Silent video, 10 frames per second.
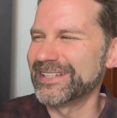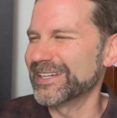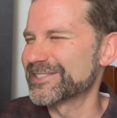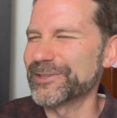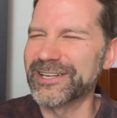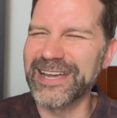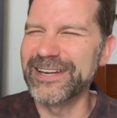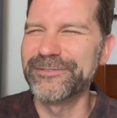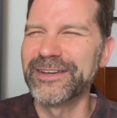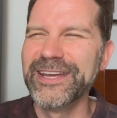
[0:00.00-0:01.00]
yeah so they're kind
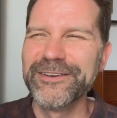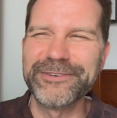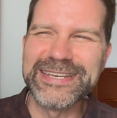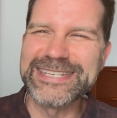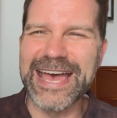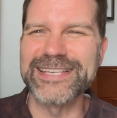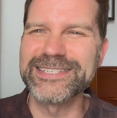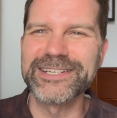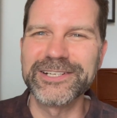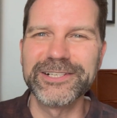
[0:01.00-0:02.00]
of
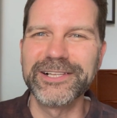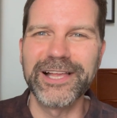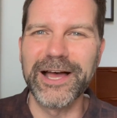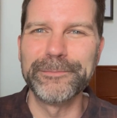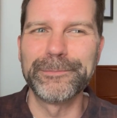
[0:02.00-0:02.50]
fantastical um,